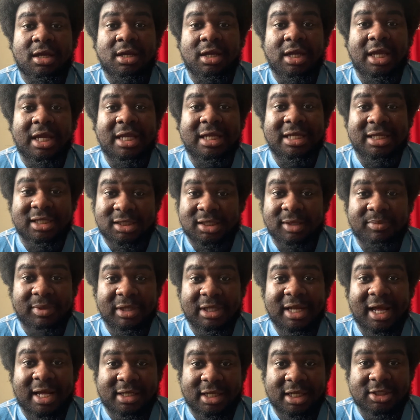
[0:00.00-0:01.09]
It needs to be
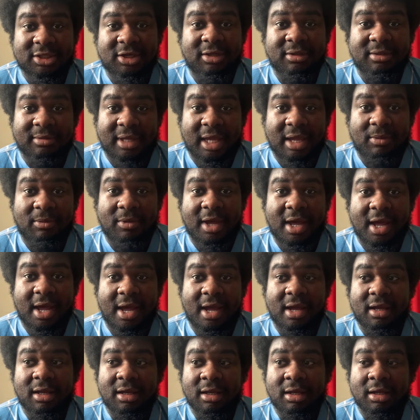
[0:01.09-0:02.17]
like that Tottenham game
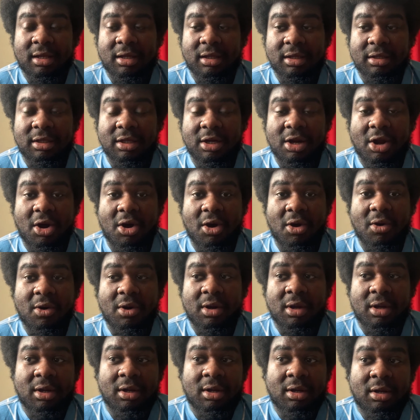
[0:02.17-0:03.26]
where, you know,
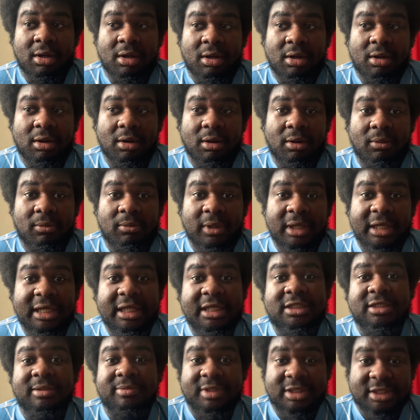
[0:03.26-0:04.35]
we
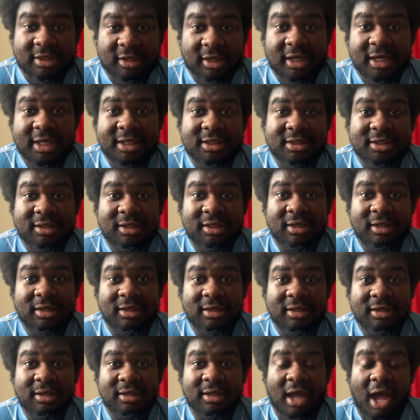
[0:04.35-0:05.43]
need to be solid
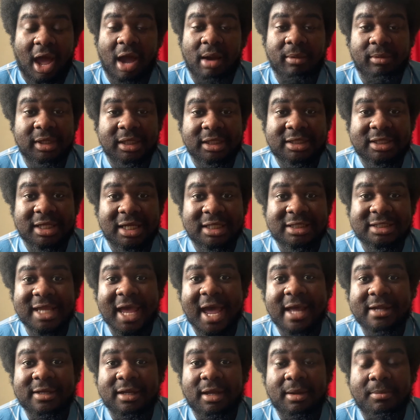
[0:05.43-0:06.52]
and we need to
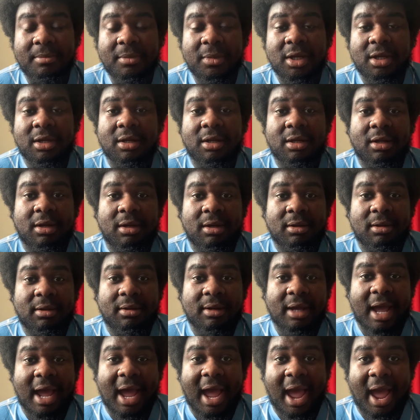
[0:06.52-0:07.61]
attack them
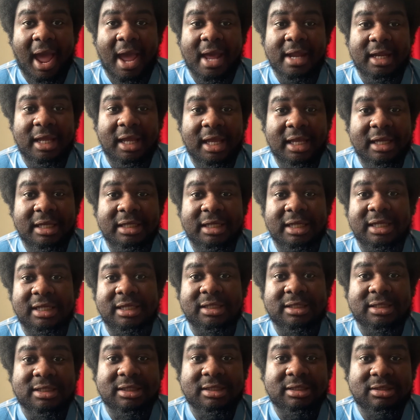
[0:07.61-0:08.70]
and it
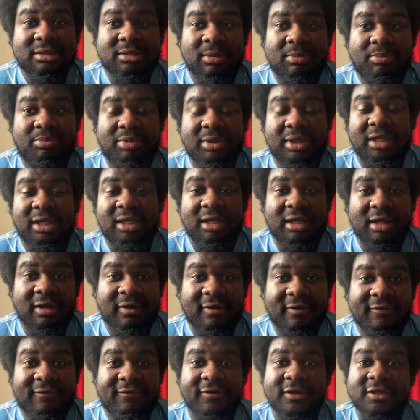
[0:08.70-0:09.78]
needs to be
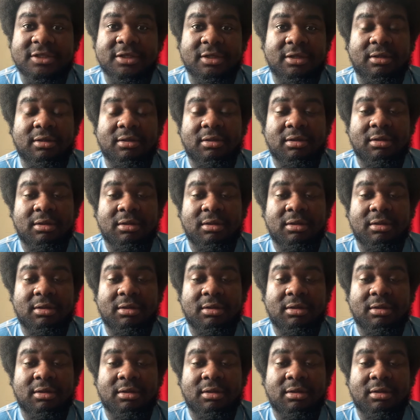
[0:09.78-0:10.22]
efficient.